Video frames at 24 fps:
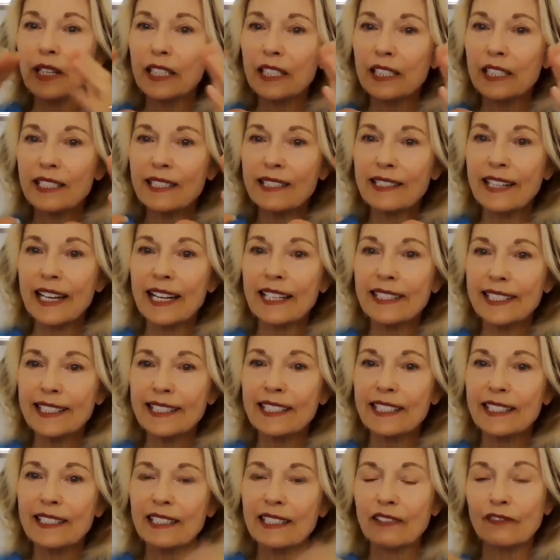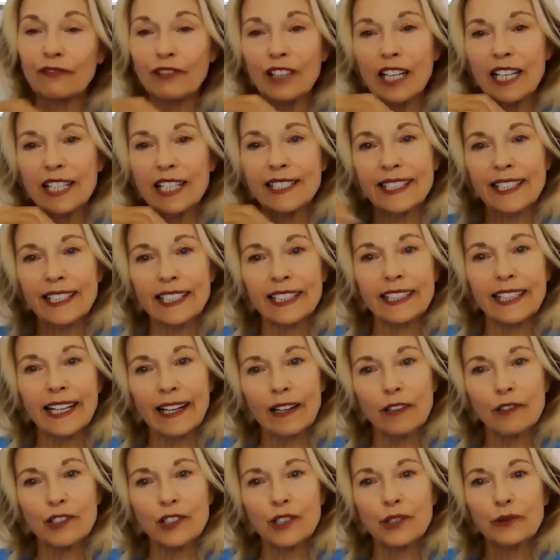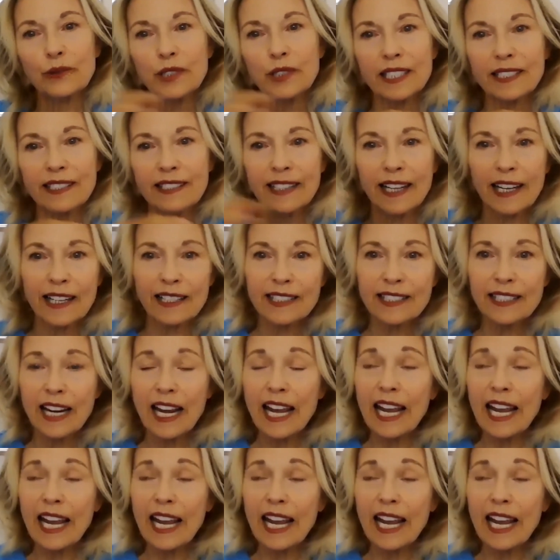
its nest is it flies in and out to its nest